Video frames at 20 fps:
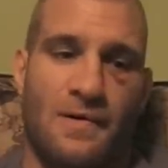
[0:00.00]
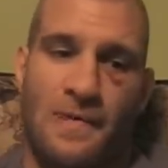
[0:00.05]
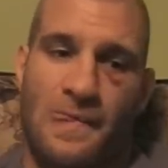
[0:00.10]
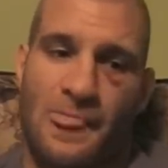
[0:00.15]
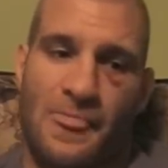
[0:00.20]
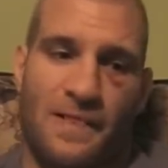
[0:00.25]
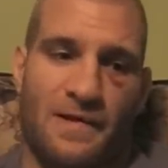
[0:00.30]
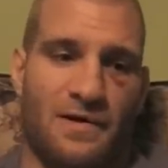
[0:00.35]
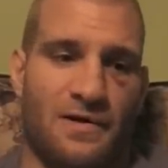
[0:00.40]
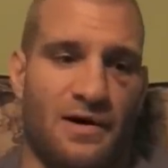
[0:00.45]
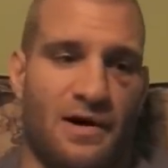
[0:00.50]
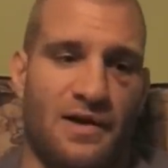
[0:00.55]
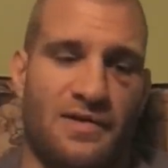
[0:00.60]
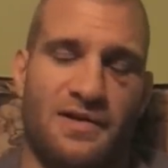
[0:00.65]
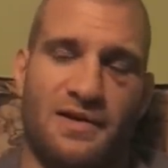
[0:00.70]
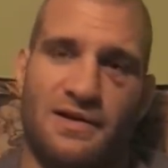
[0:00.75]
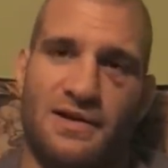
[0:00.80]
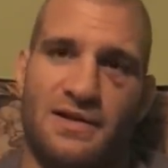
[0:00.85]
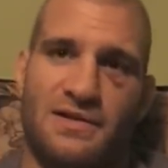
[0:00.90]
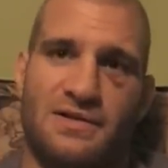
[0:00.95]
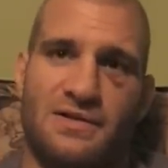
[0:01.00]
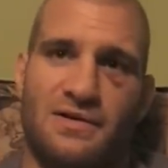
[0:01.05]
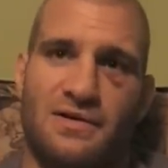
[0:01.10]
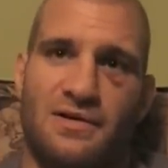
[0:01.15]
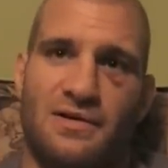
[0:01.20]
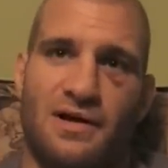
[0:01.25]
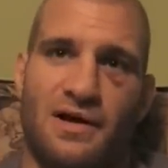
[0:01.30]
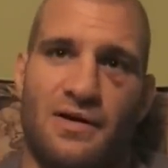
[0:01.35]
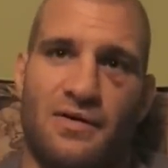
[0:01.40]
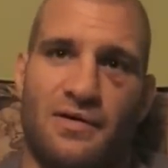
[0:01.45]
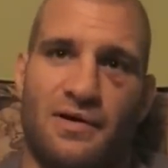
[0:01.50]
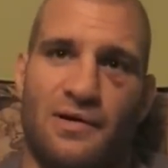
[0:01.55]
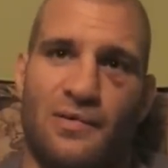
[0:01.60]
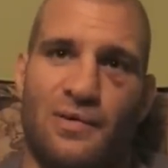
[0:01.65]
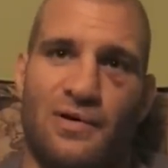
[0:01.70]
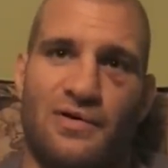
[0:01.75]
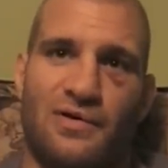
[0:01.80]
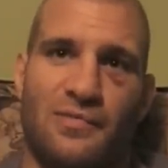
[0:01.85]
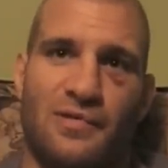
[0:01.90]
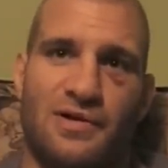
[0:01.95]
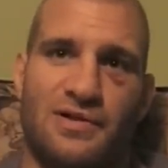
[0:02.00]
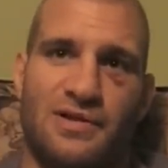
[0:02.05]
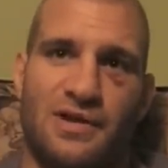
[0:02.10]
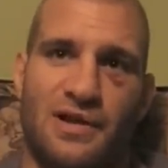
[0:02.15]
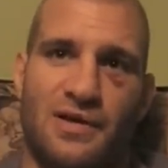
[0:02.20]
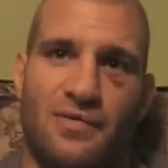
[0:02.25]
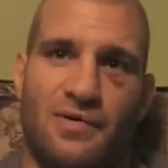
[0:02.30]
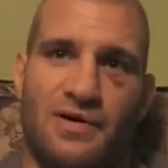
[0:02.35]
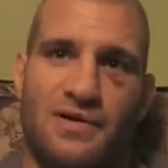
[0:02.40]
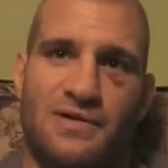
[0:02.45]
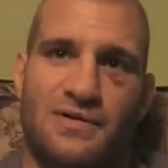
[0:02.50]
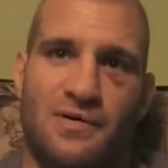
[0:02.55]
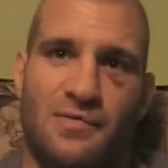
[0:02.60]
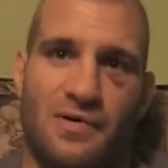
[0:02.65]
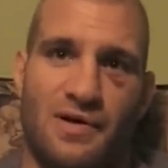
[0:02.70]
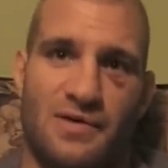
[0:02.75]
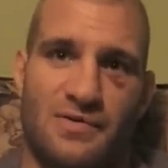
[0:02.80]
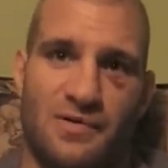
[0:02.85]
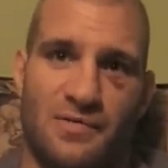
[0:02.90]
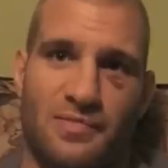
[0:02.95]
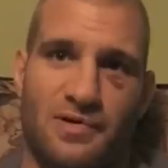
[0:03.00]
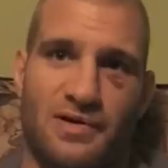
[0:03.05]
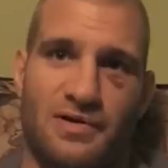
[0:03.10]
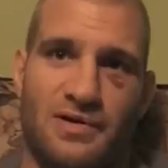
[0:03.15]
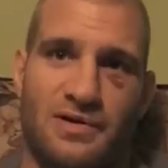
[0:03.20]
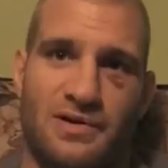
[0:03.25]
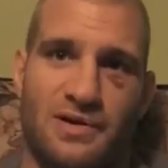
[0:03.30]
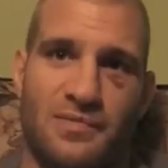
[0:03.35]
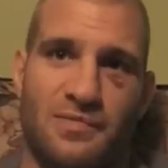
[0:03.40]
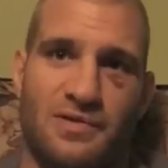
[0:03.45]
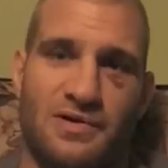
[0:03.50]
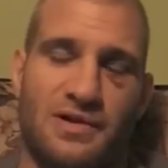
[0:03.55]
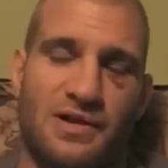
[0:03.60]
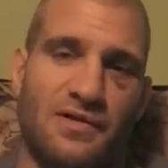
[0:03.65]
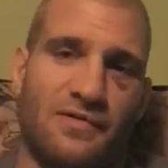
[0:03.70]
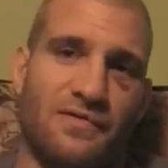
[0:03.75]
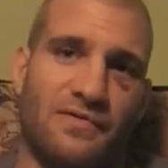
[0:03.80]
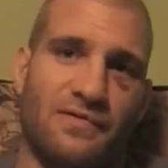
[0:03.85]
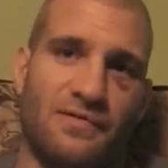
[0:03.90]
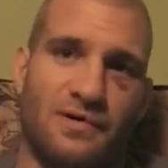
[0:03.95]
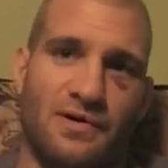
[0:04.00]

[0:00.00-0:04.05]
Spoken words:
I think that's good. I don't like winter much anyway, so I might as well be in the gym instead of